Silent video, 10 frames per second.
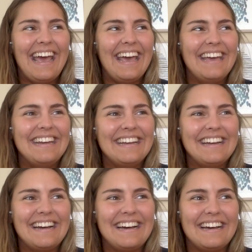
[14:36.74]
and
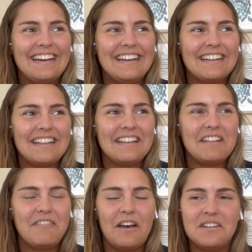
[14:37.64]
uh,
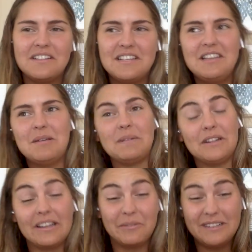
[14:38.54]
found a team,
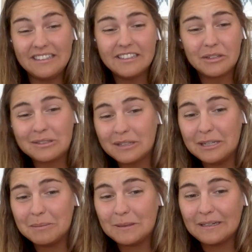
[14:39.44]
and they're like, we need a
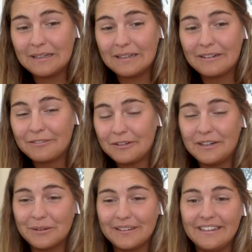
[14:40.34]
goalkeeper for an
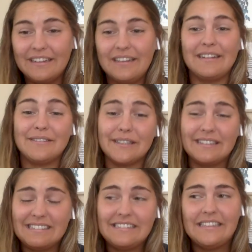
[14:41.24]
indoor league, and I was
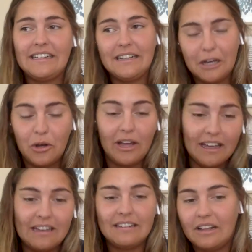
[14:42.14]
like,
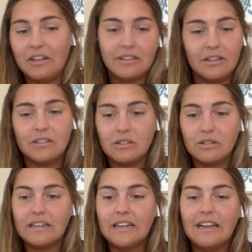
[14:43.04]
okay, I'll I'll
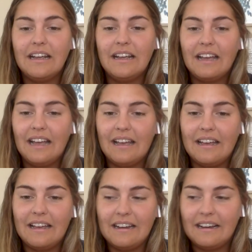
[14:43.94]
do it.
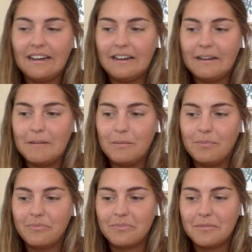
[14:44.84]
And
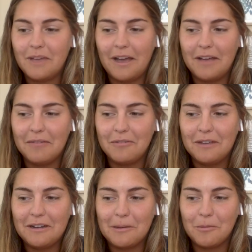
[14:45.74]
um, I
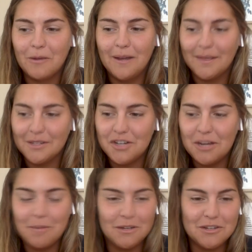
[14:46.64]
we ended up winning the
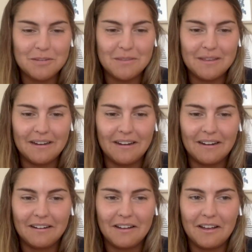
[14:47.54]
championship
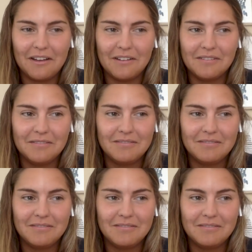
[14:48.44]
there uh,